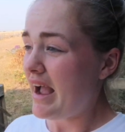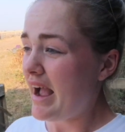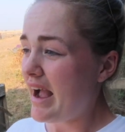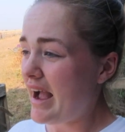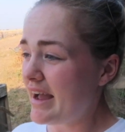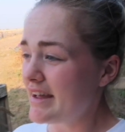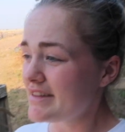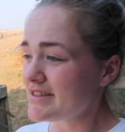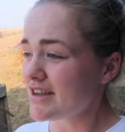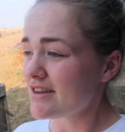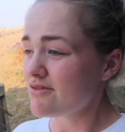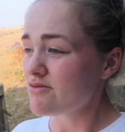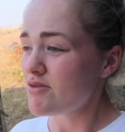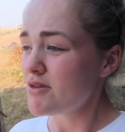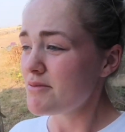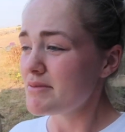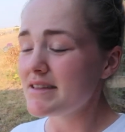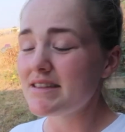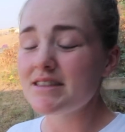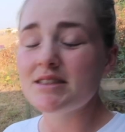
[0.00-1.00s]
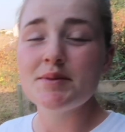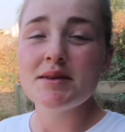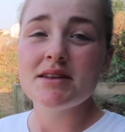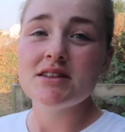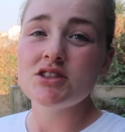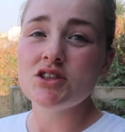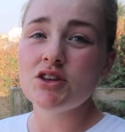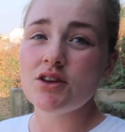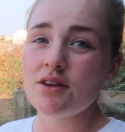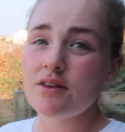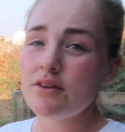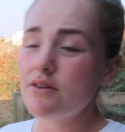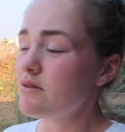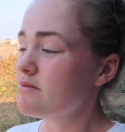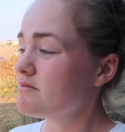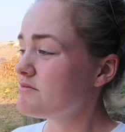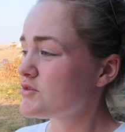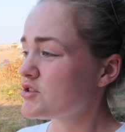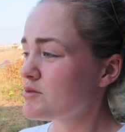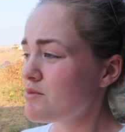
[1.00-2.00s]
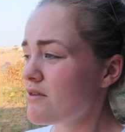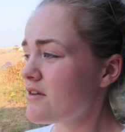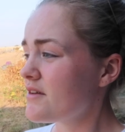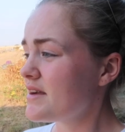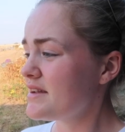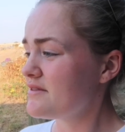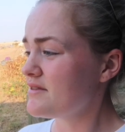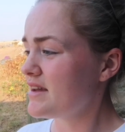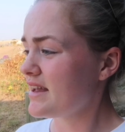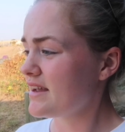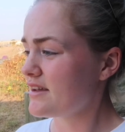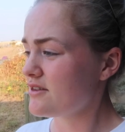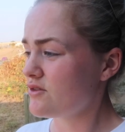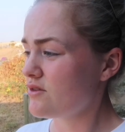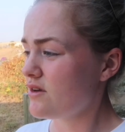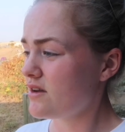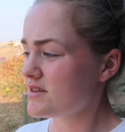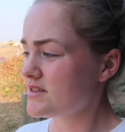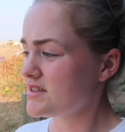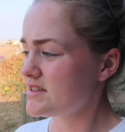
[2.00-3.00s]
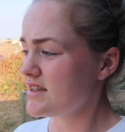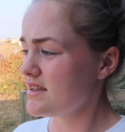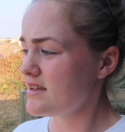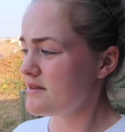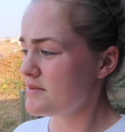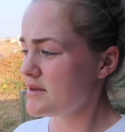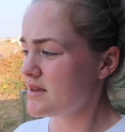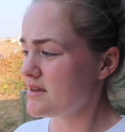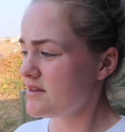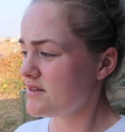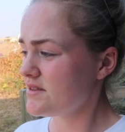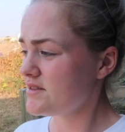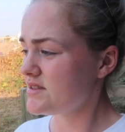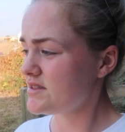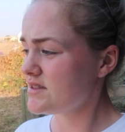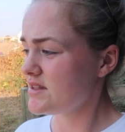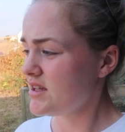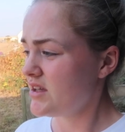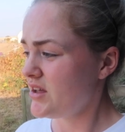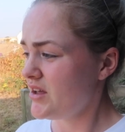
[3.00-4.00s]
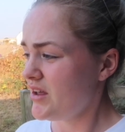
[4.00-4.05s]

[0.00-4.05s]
And I will probably speak to you tomorrow evening in all honesty, because